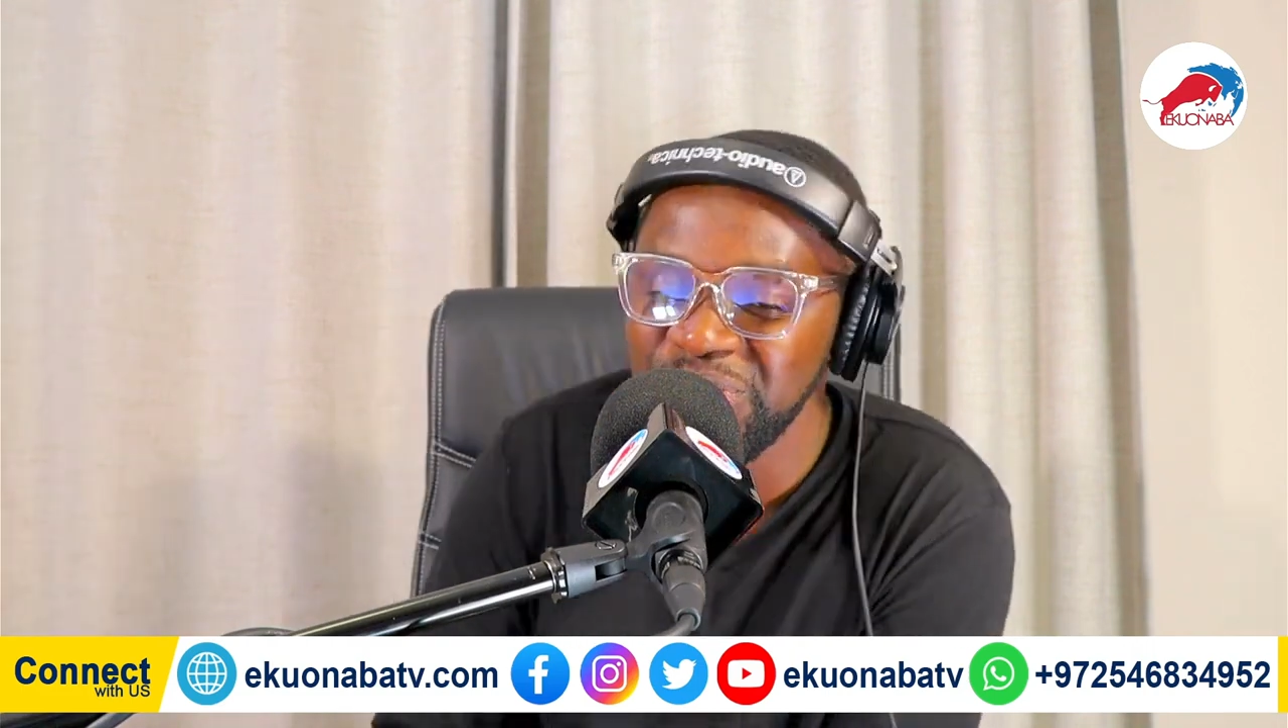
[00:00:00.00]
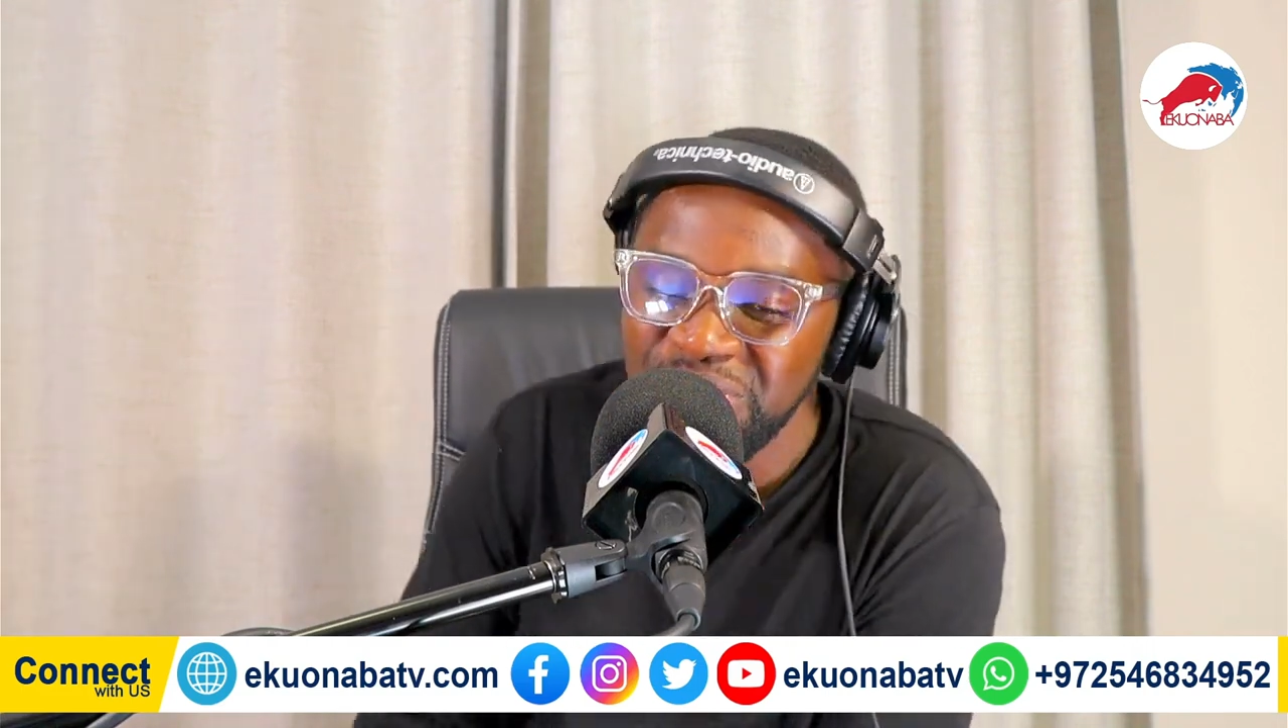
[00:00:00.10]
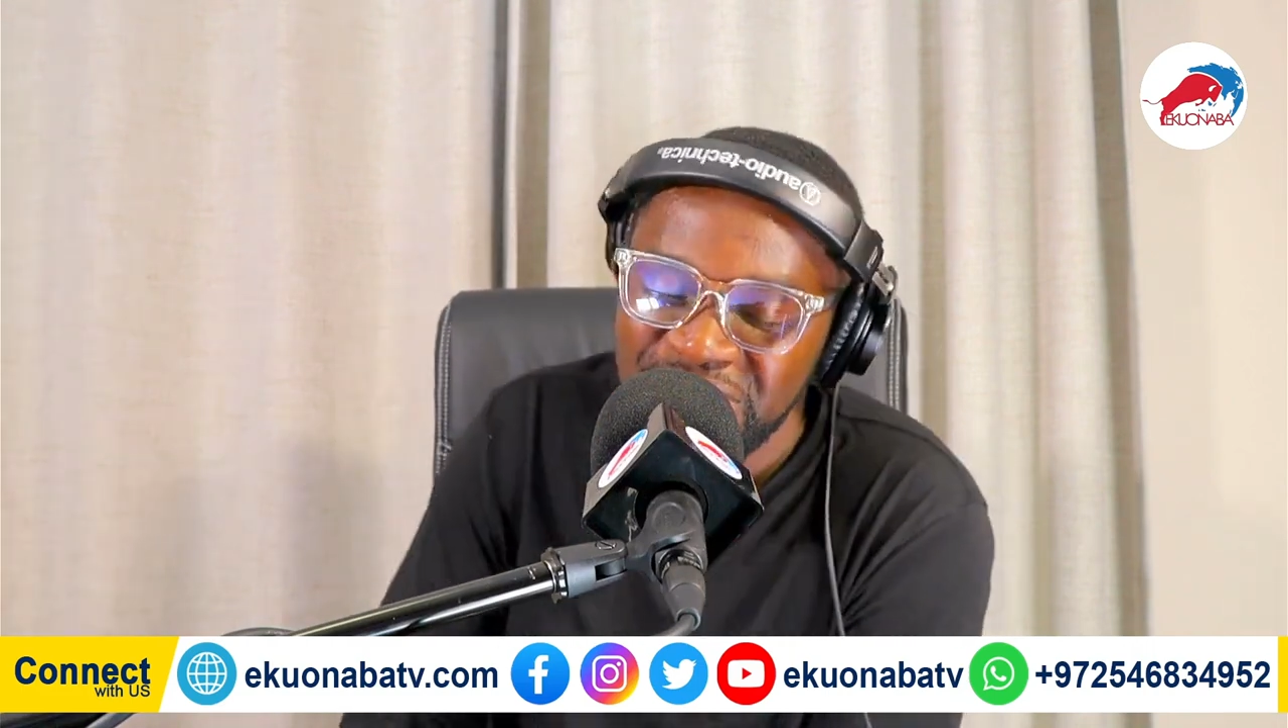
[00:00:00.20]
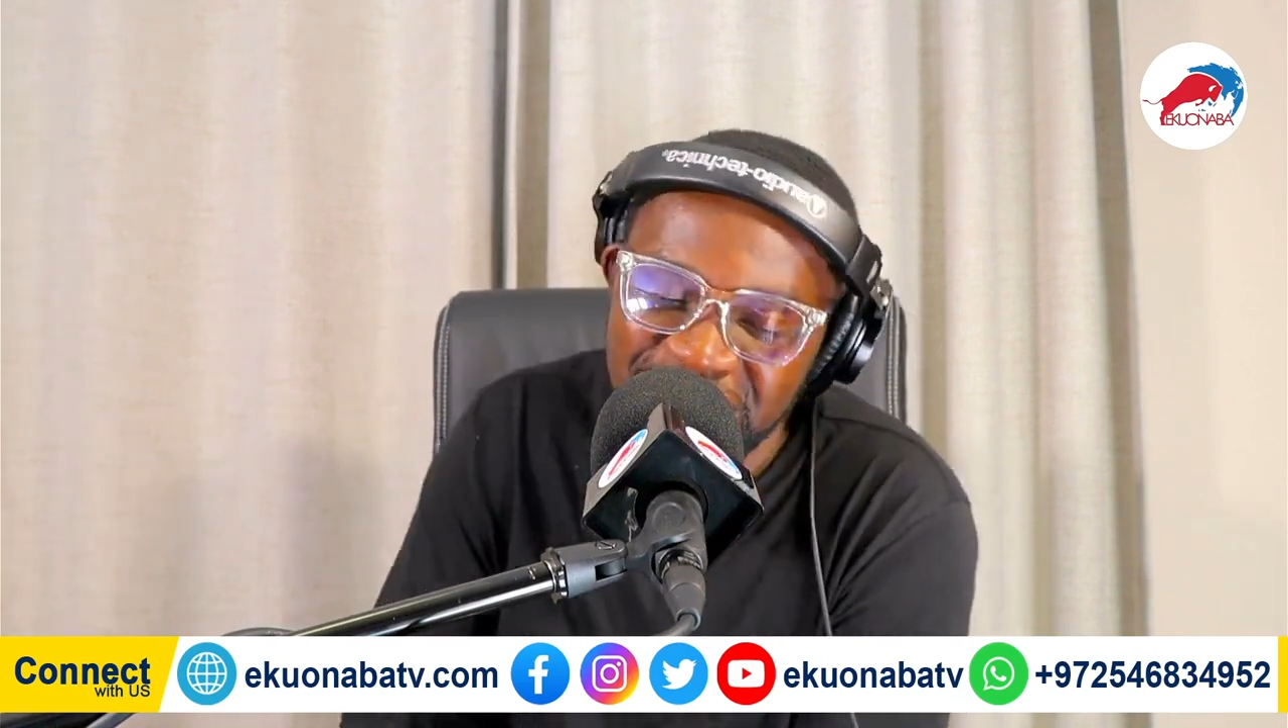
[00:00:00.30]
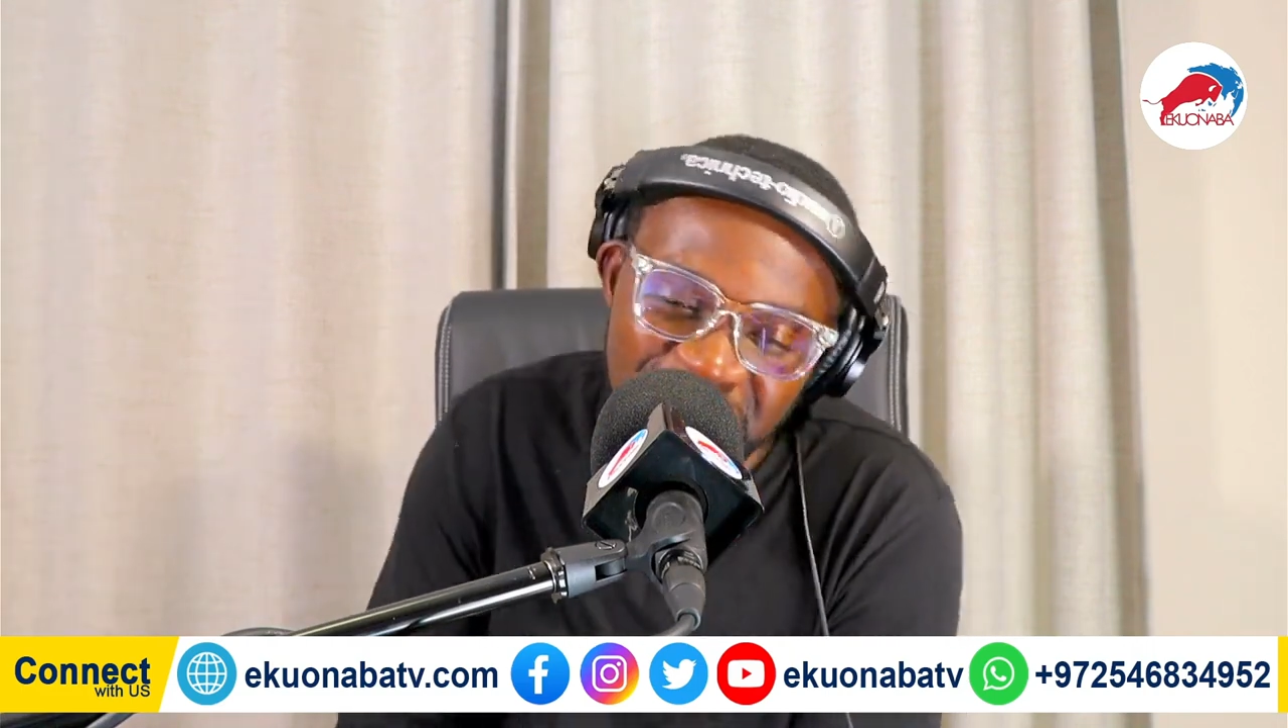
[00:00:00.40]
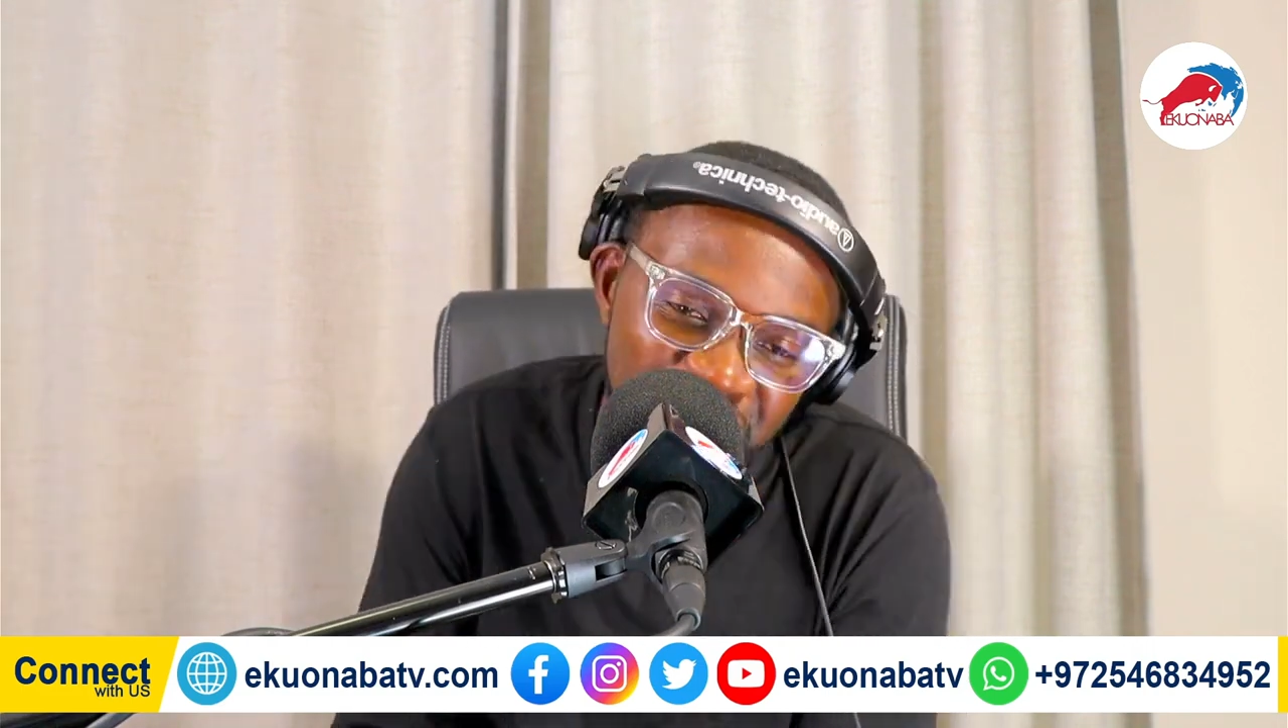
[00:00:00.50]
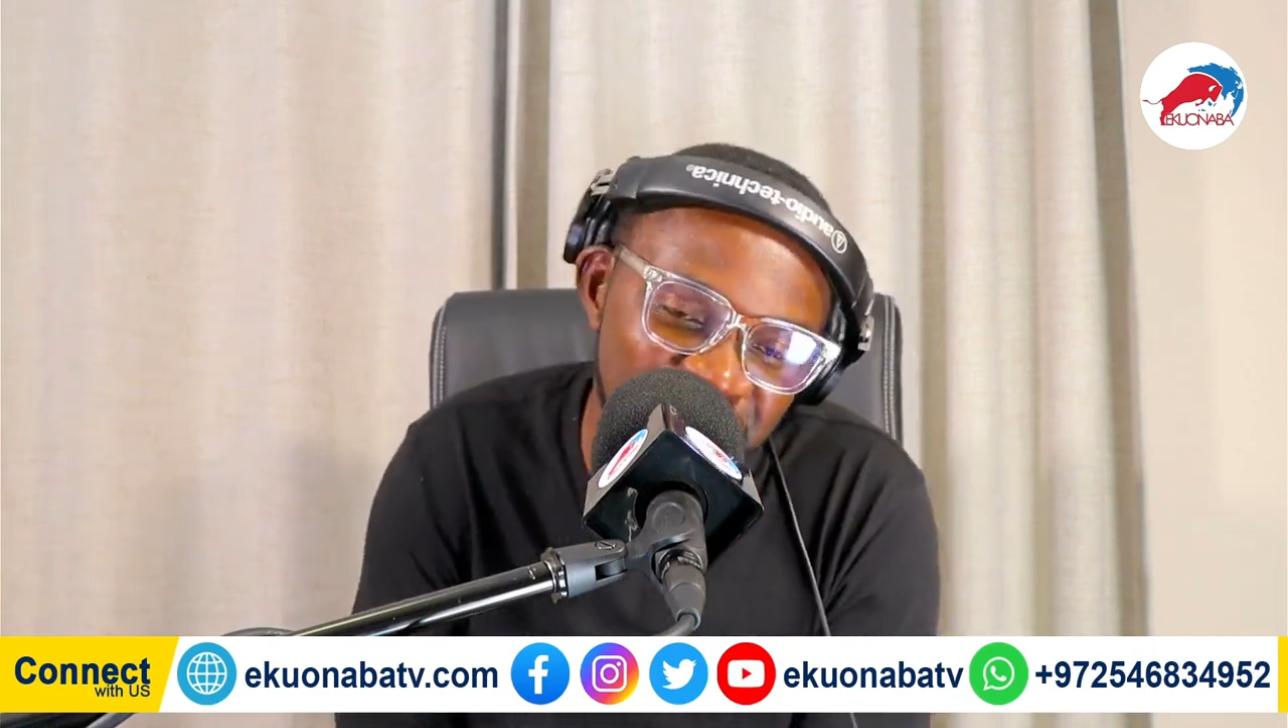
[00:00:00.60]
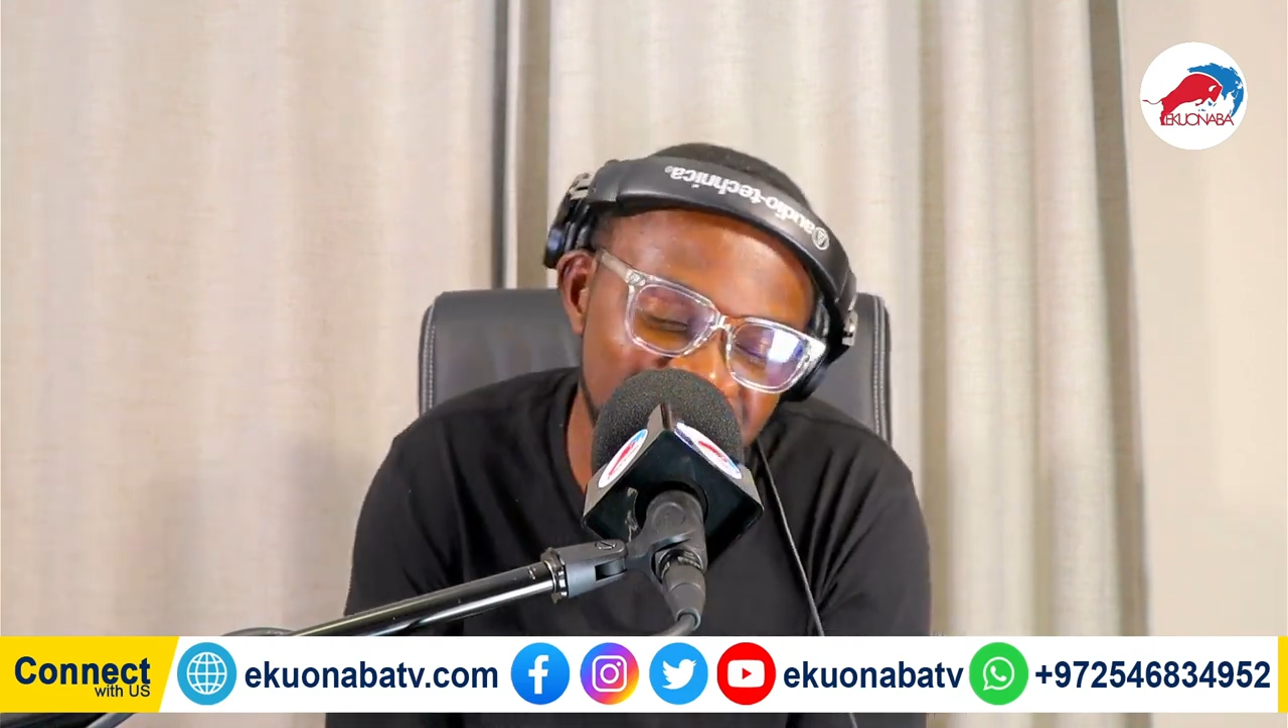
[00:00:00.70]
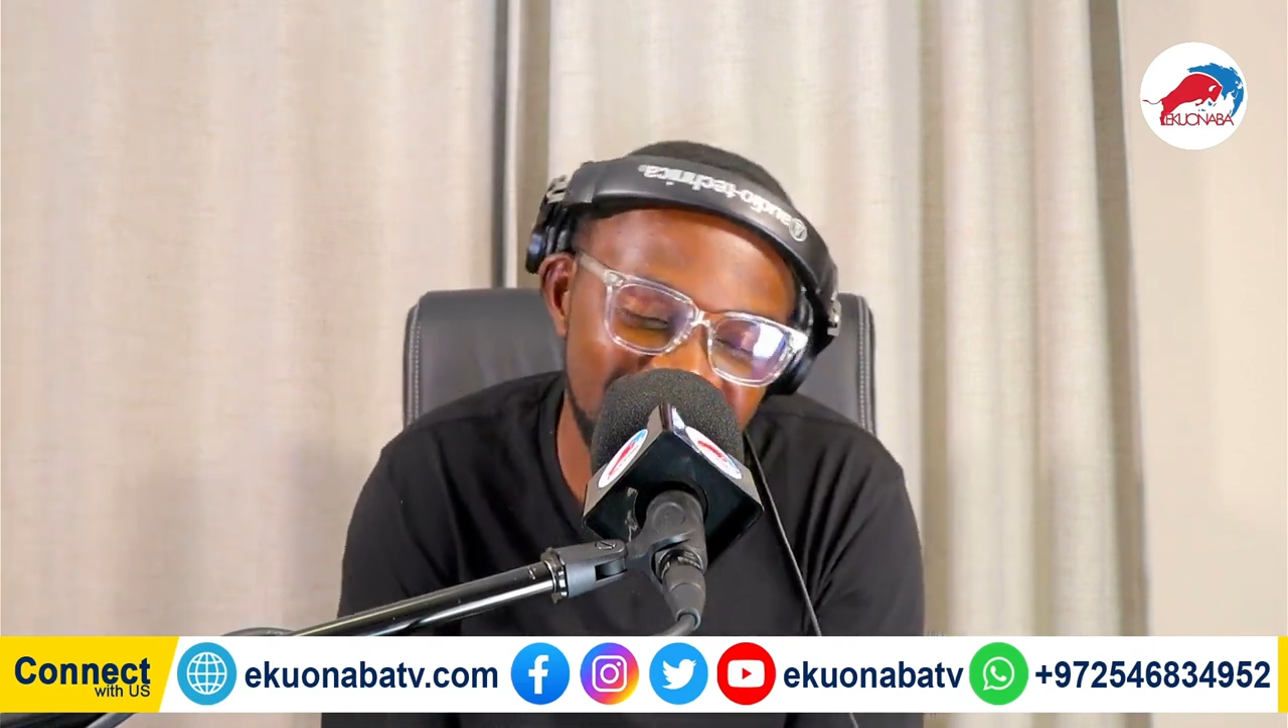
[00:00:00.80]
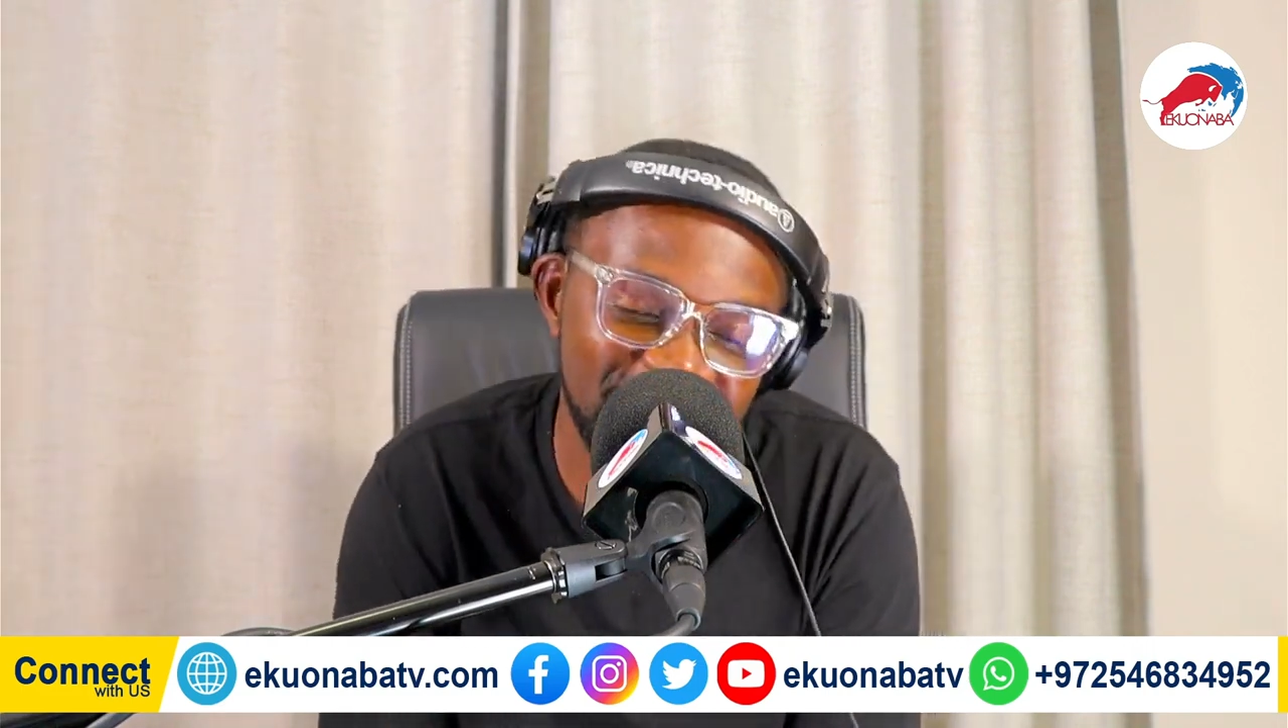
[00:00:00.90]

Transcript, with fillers: Again onyum dado.